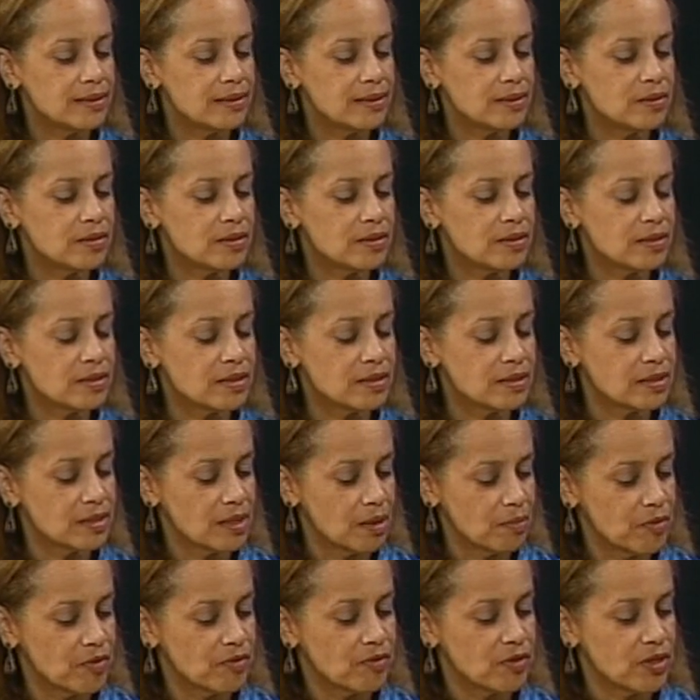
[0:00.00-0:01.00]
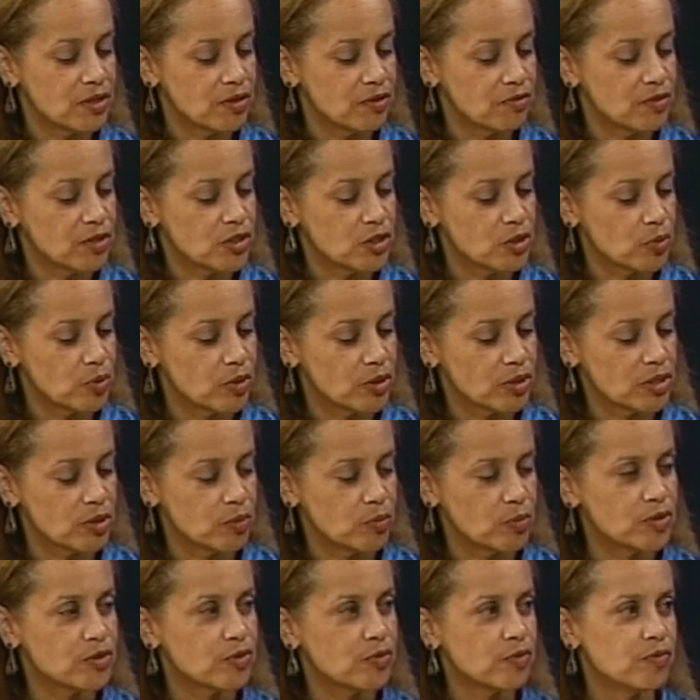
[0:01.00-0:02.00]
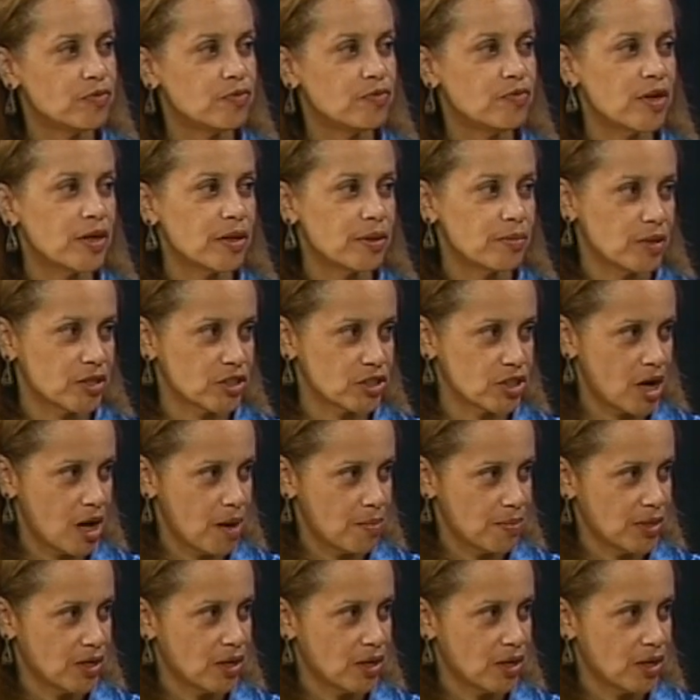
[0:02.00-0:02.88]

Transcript: Some of the individuals, it was very much common